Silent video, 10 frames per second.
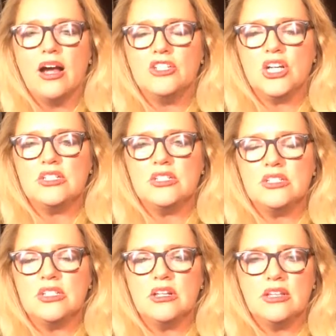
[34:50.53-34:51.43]

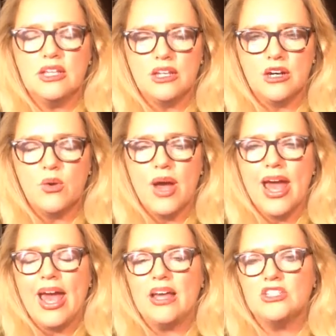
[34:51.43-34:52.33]
Justice Alito
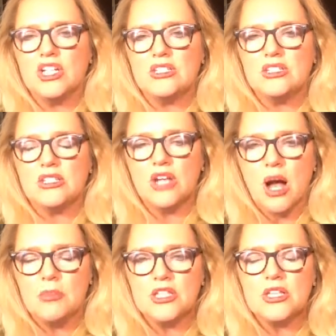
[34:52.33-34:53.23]
and Justice
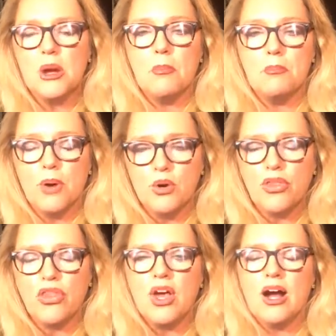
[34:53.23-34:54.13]
Thomas both